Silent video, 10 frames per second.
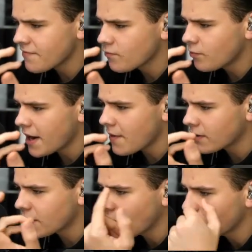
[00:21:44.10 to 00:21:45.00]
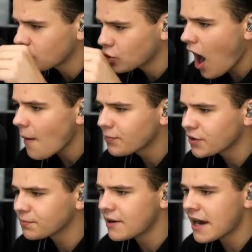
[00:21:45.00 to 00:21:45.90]
And whenever I tried to
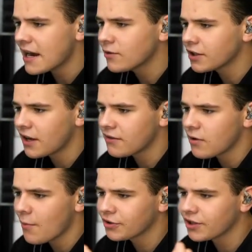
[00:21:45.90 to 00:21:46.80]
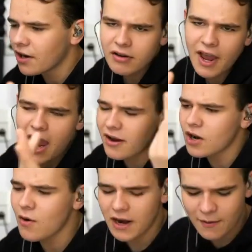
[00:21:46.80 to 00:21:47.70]
drop this plane, because I was like, okay,
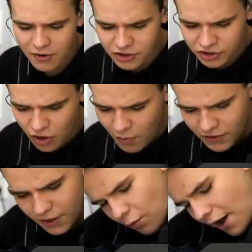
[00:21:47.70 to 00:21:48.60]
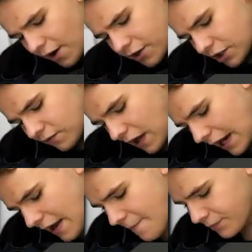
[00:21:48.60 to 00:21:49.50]
you know what, I'll just go with it. Why not just
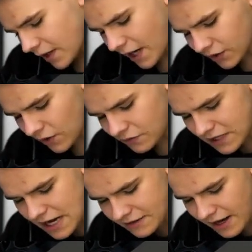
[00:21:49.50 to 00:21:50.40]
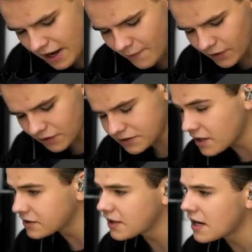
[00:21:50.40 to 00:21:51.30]
fly an X-15 then, even though it
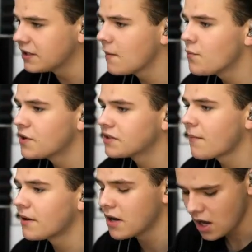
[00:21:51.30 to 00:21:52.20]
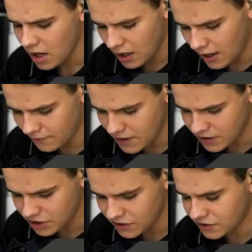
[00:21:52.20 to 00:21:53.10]
does say 737
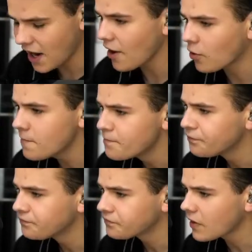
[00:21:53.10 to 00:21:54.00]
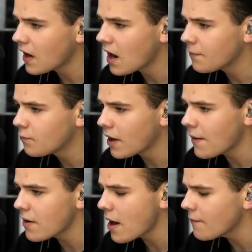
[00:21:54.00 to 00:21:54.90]
vintage in the title.
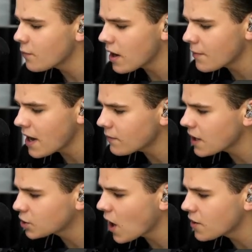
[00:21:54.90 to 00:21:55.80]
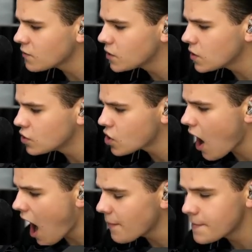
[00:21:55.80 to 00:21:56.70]
Whenever I tried to
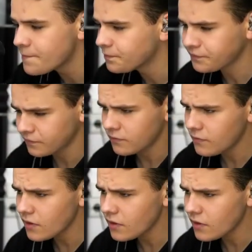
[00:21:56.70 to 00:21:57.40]
drop,